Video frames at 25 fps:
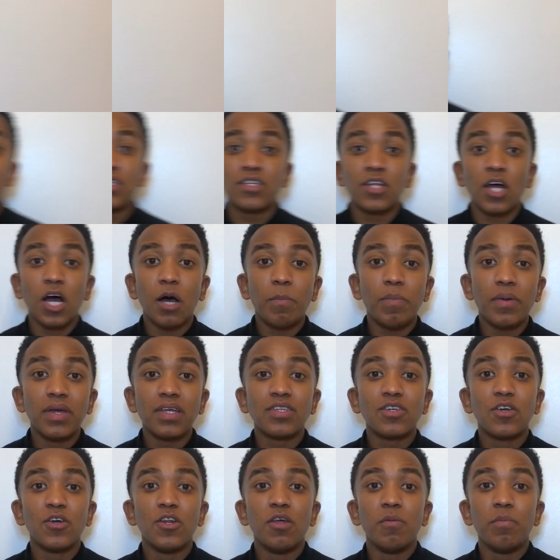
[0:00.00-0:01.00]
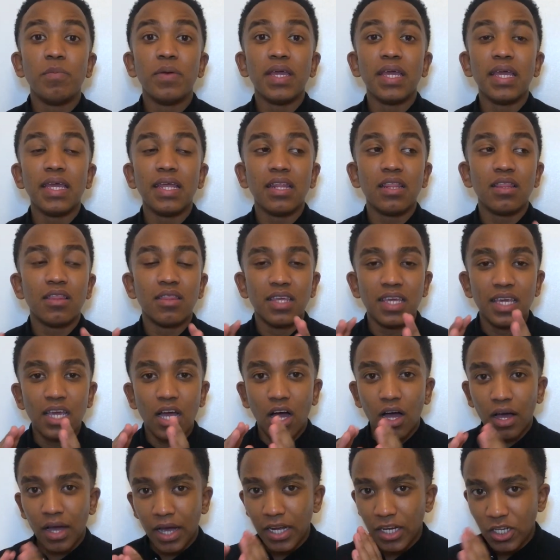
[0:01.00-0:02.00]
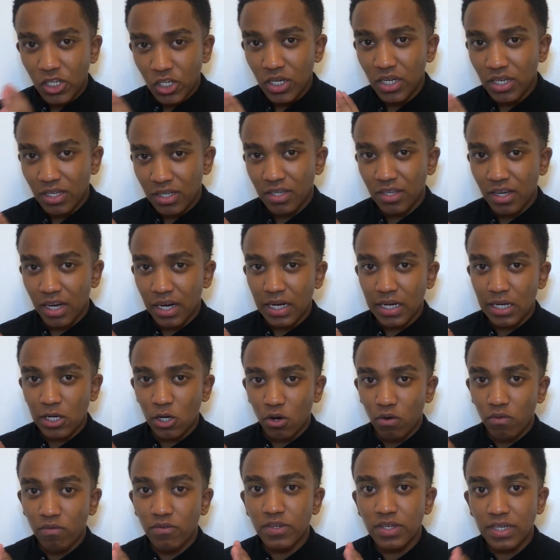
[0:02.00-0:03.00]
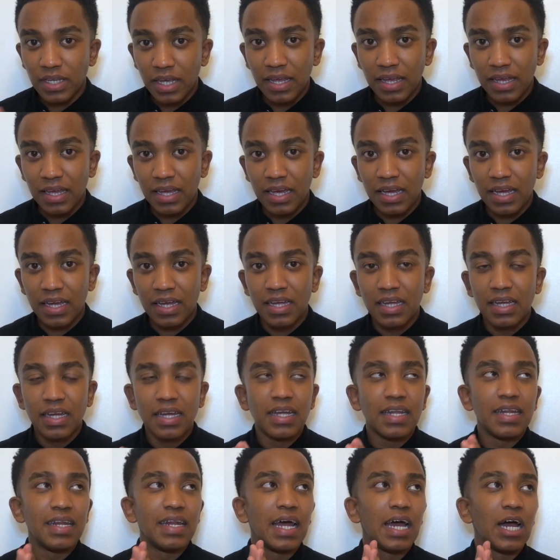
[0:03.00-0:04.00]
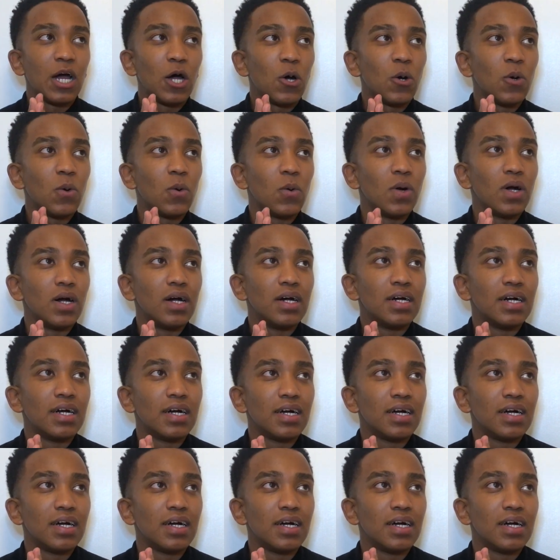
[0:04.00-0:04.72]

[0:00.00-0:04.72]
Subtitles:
Next up is going to be the hygiene side of skincare. Now,